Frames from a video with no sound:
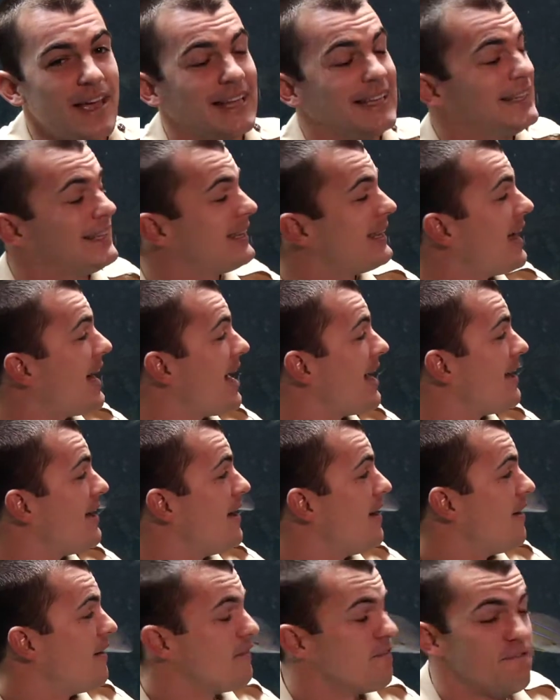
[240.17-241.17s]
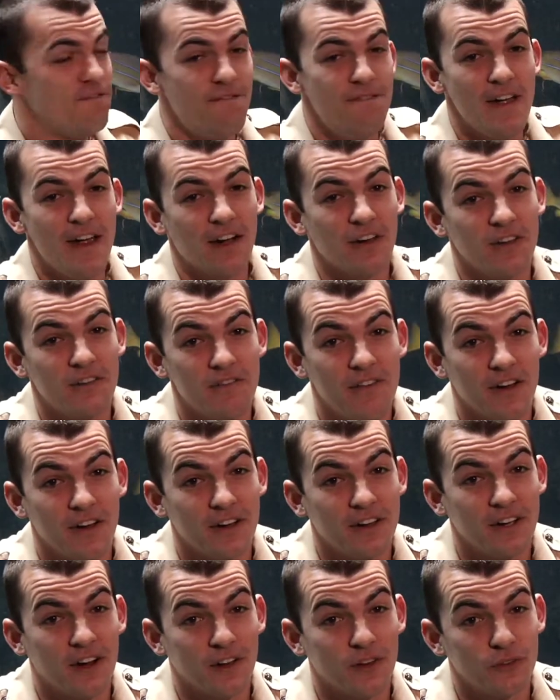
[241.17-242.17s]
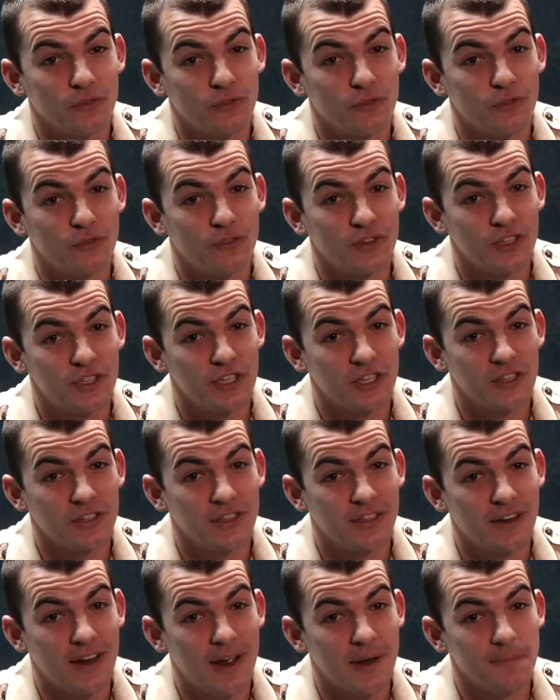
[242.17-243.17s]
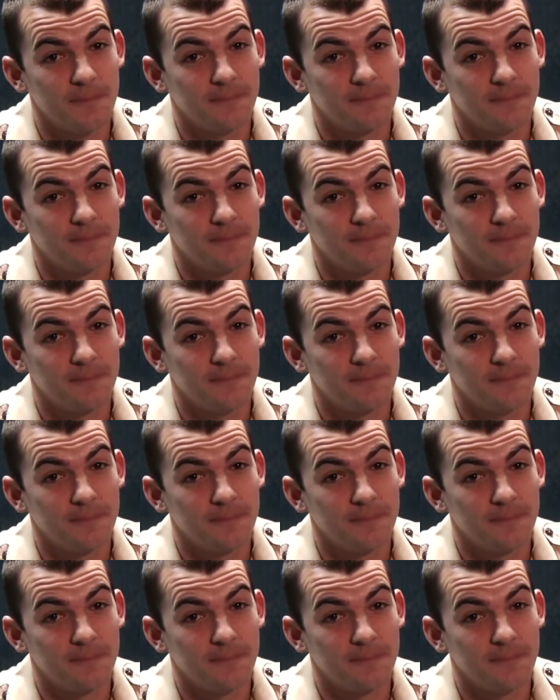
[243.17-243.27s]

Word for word: a lot of very, very colorful fish here today.